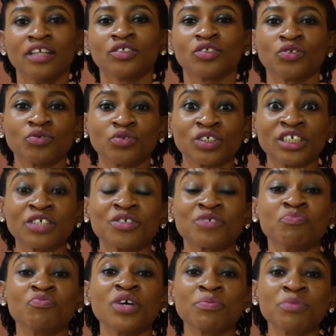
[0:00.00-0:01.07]
so that you
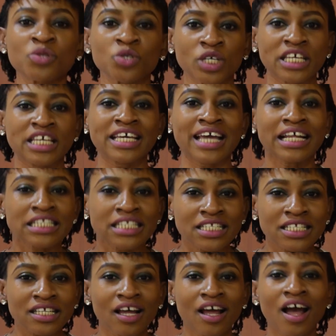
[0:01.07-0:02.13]
can be able to
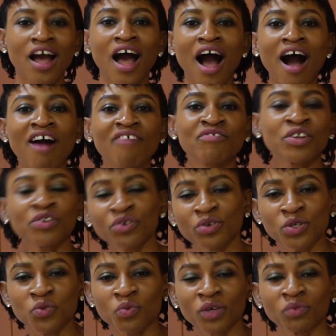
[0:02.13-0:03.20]
get our
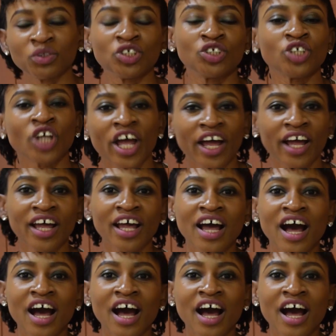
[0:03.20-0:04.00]
videos when we share,